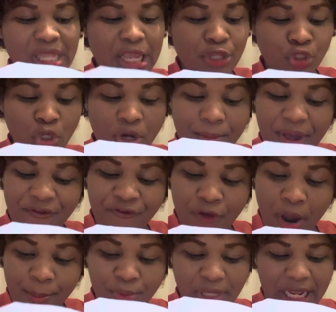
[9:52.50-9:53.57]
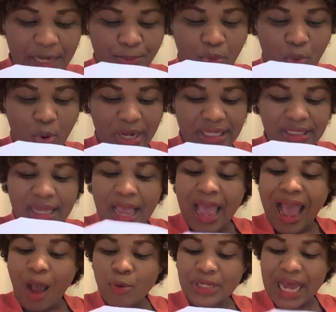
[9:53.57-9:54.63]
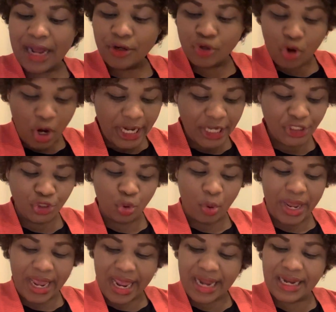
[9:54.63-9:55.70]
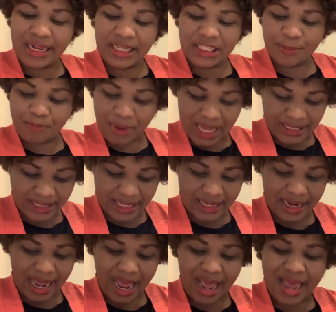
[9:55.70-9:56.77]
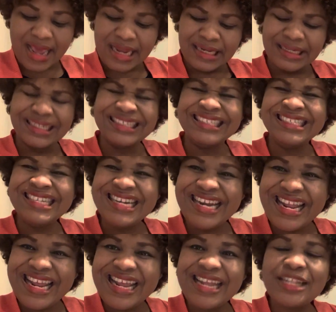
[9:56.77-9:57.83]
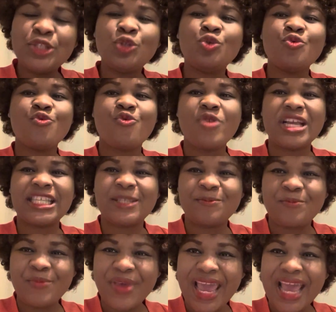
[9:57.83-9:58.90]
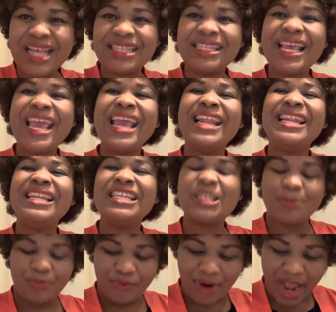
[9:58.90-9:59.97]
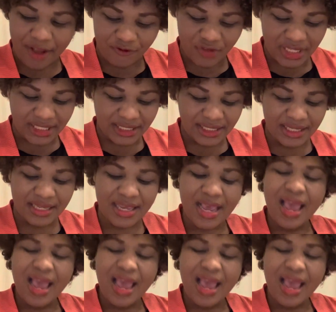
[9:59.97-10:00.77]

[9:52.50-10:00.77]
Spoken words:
So number 4 bullet point, I would acknowledge to Ellie's partner the need to respect Ailey's privacy